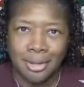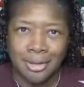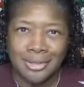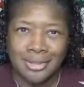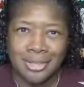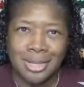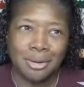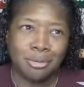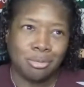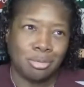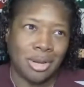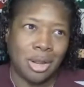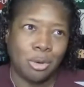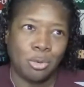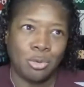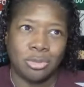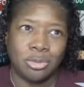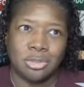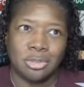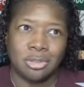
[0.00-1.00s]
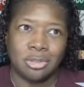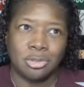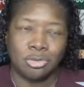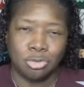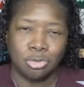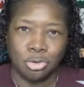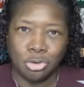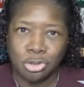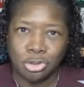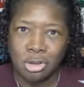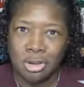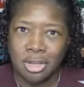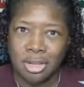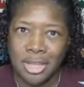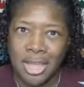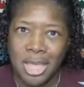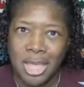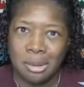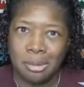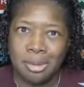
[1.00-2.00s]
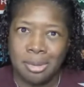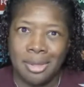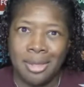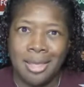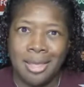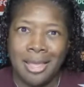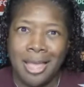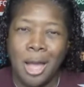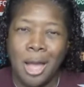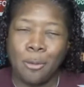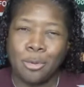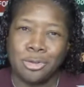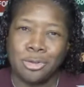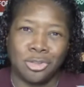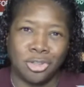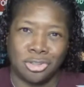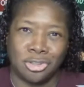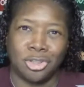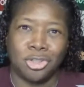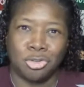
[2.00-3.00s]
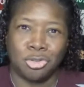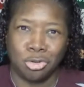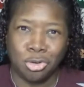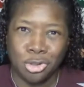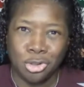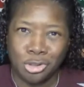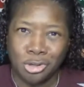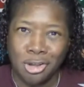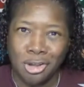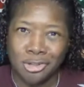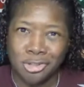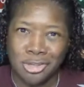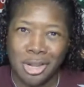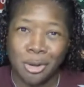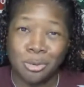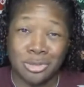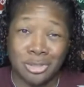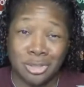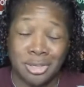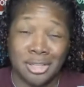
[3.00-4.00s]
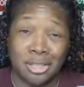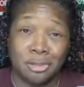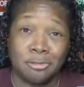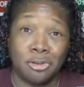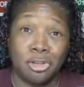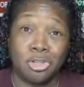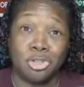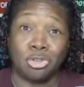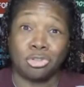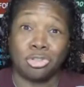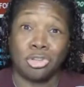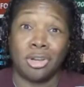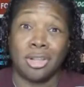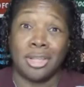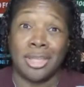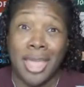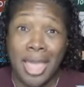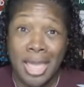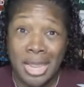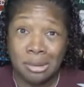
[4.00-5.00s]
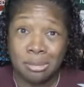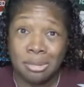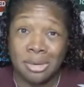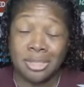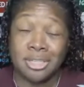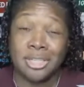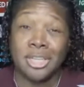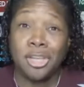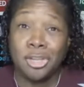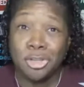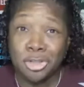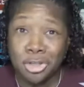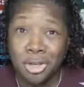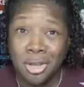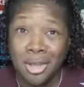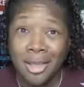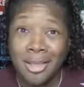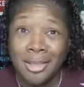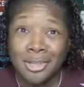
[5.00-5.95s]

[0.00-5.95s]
Like I said, when I went to the Drill Sergeant Academy, I wasn't just a drill sergeant. I was selected for the Drill Sergeant Academy to teach.